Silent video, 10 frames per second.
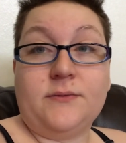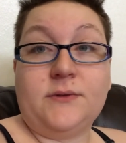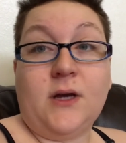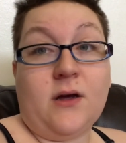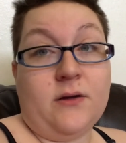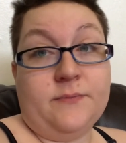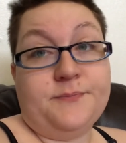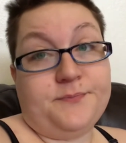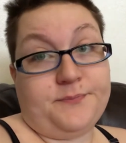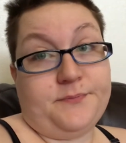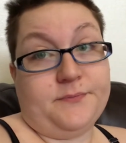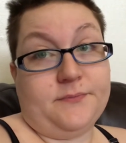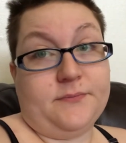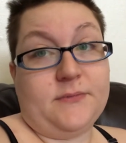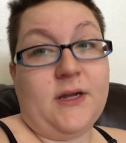Y'all,
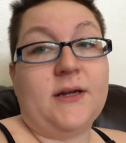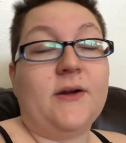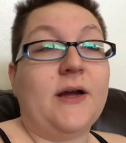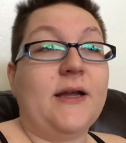I know I